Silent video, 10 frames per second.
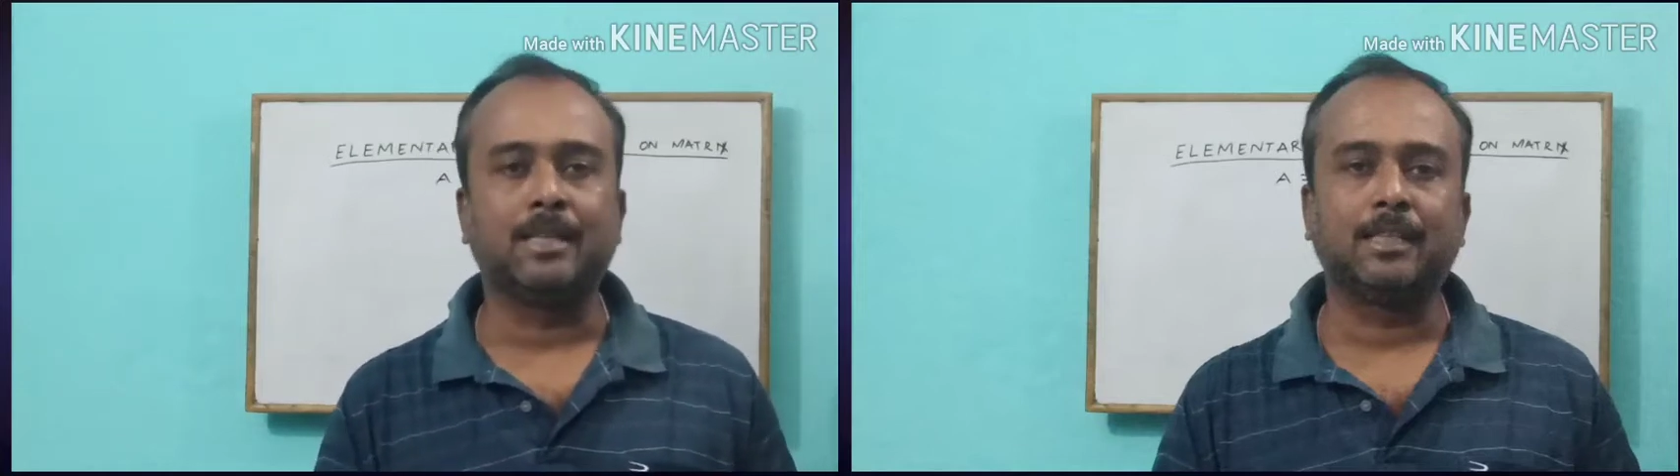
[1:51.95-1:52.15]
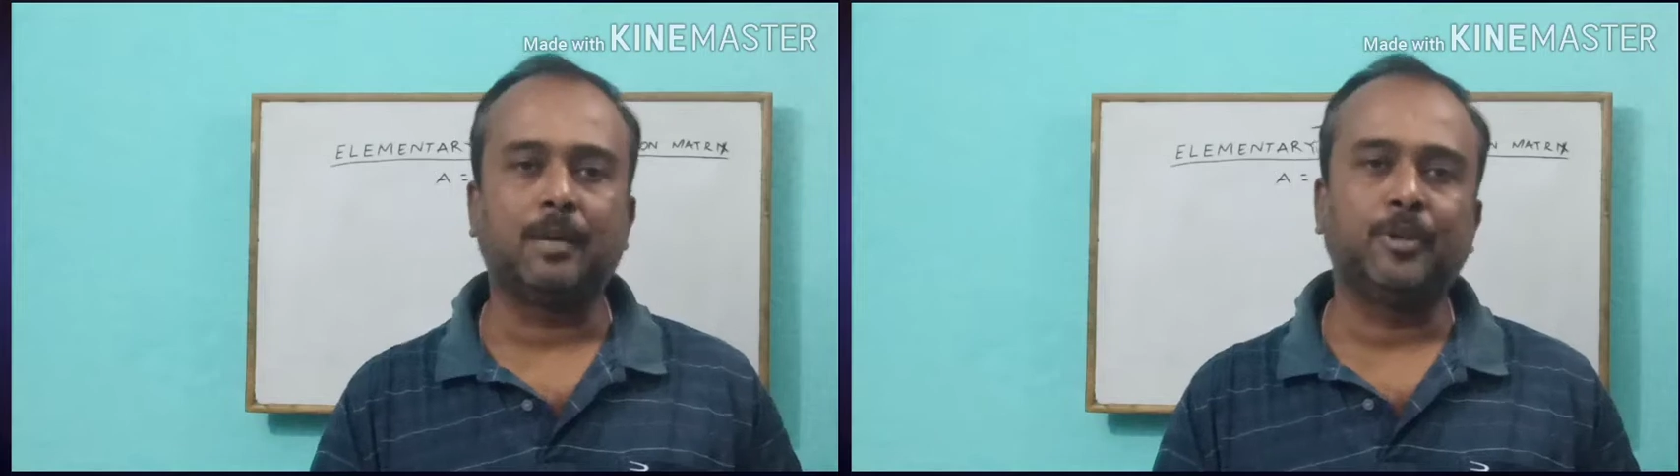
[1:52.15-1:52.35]

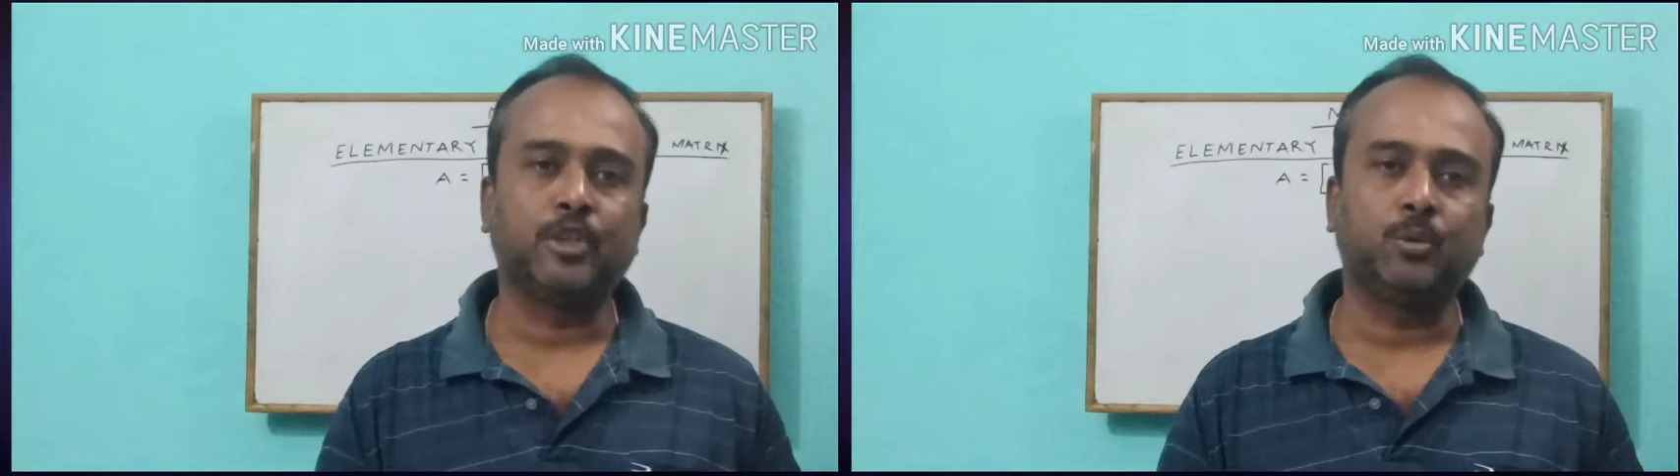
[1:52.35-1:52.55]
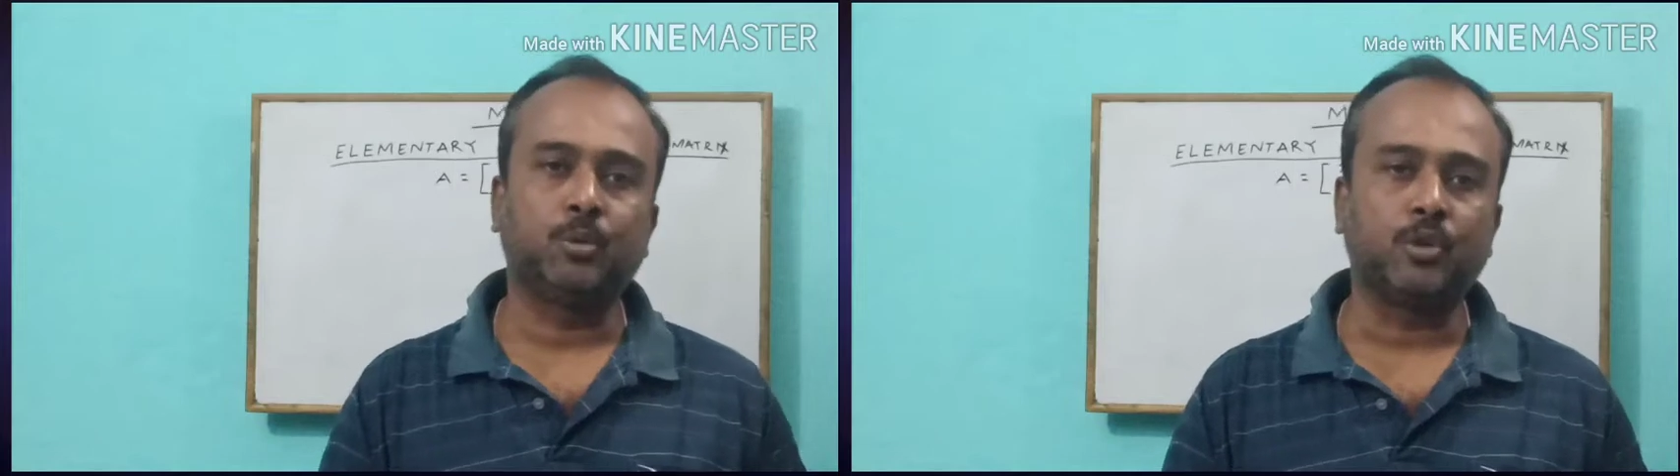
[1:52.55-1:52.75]

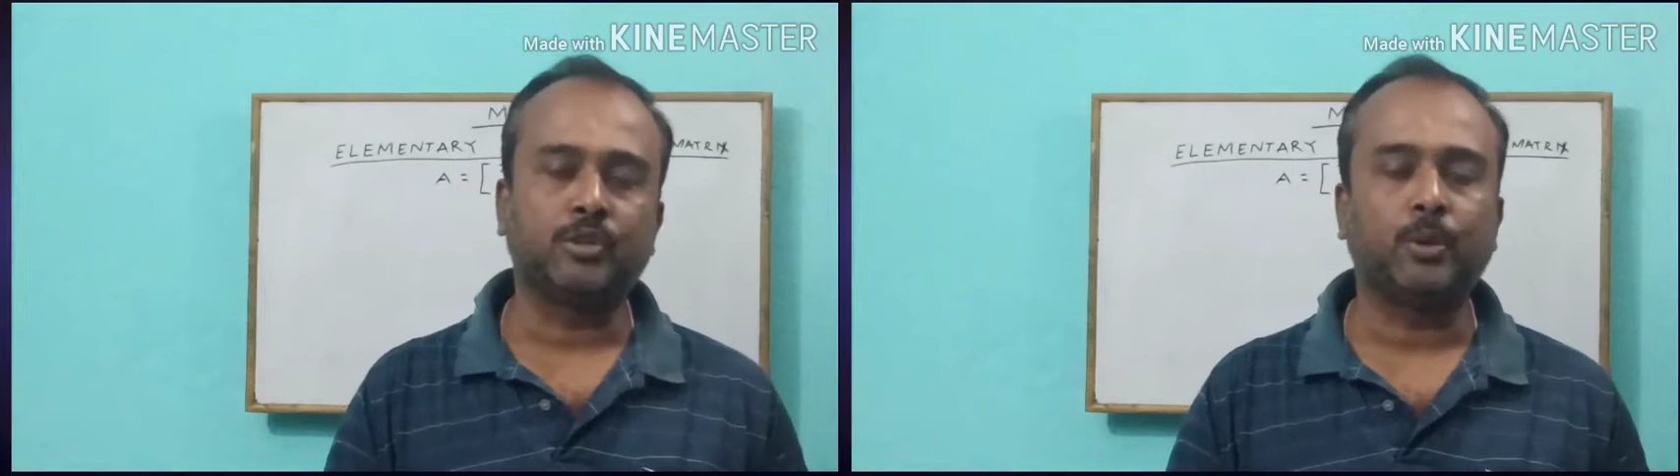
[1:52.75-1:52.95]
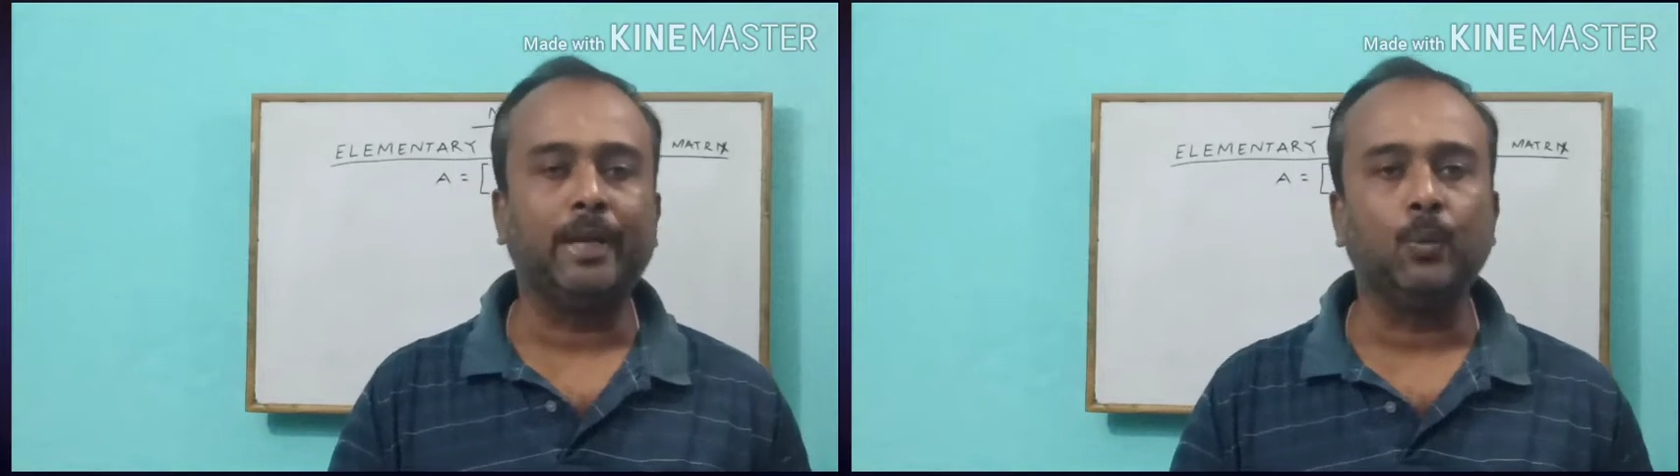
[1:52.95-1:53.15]
examination
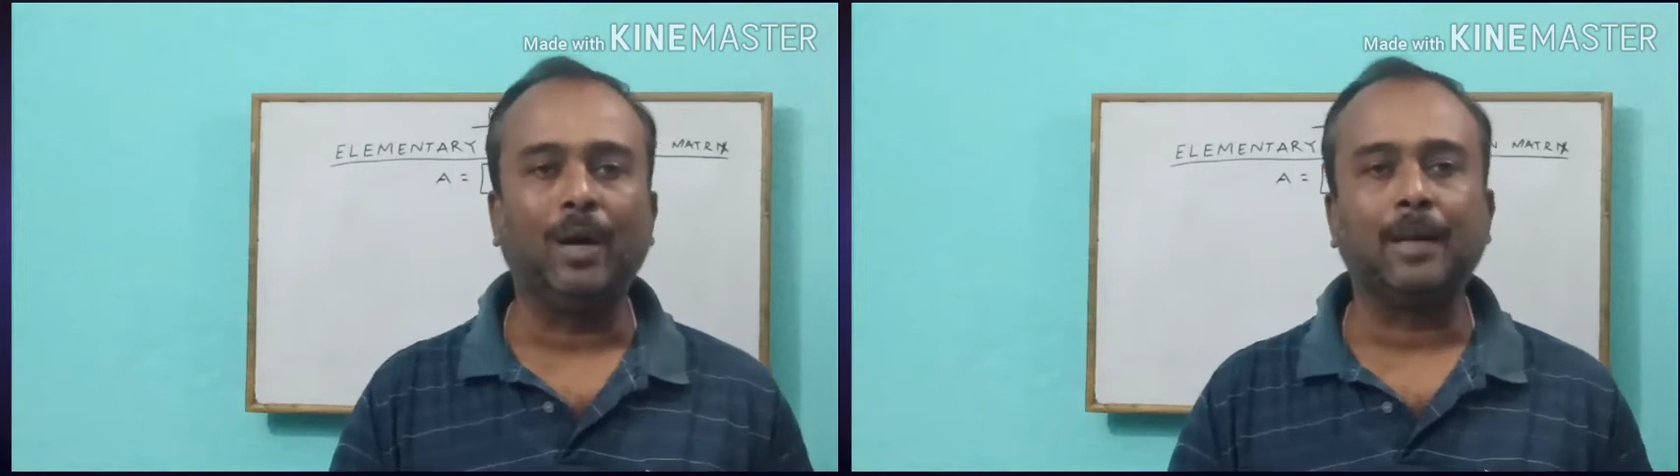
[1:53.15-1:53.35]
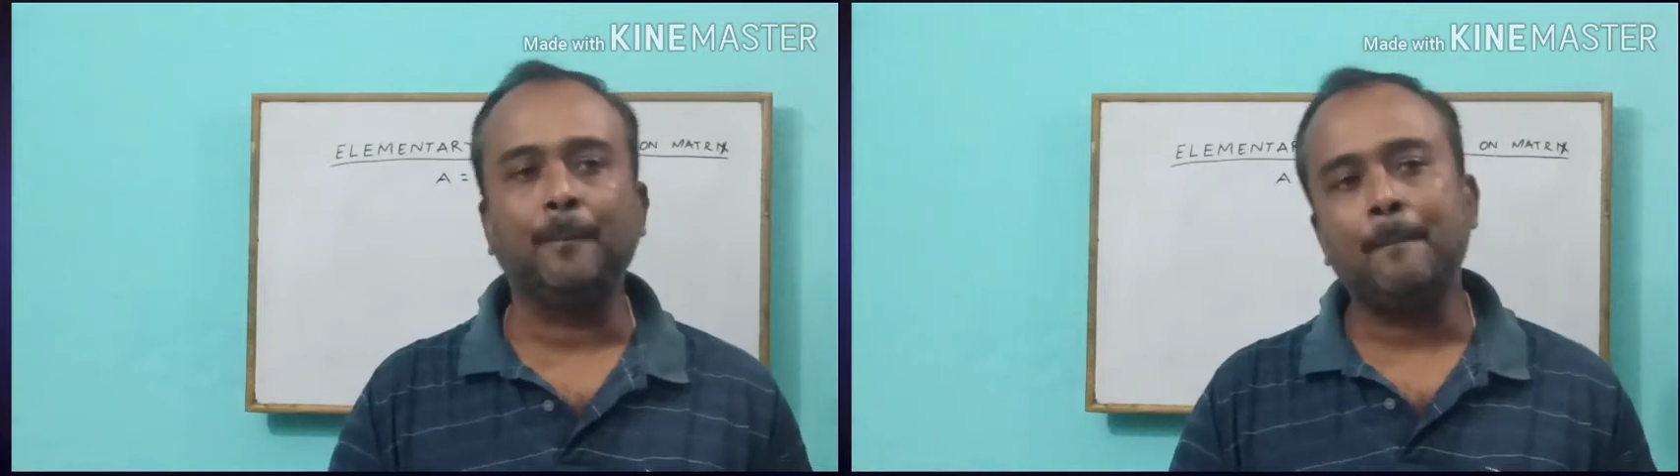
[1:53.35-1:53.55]

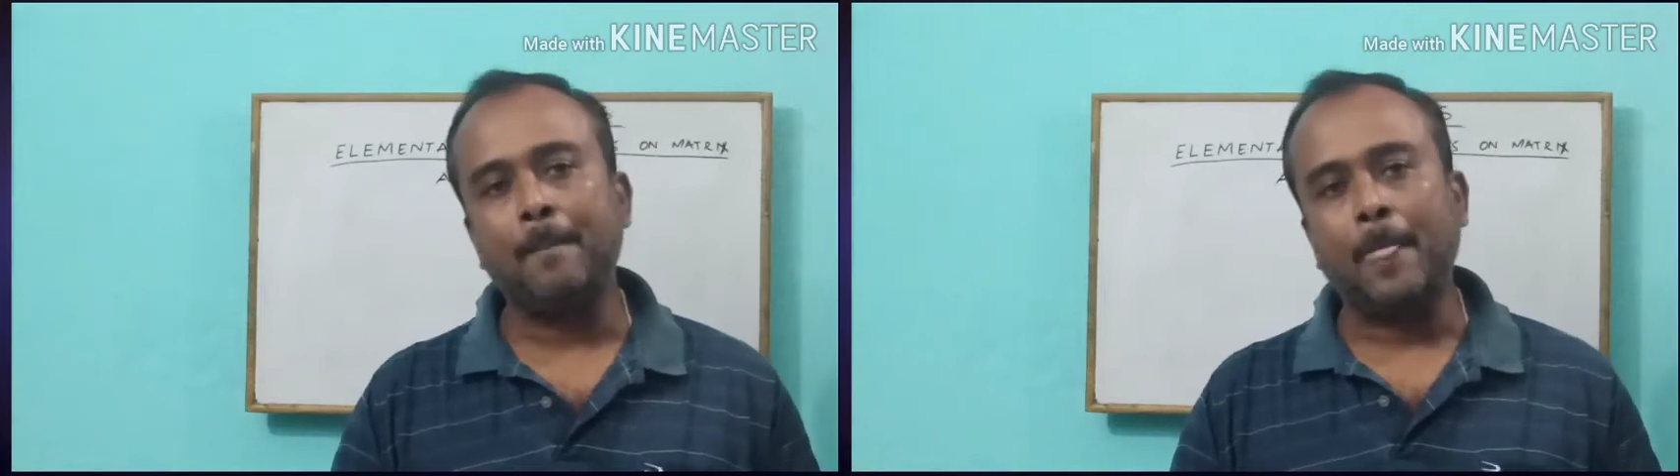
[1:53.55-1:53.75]
2021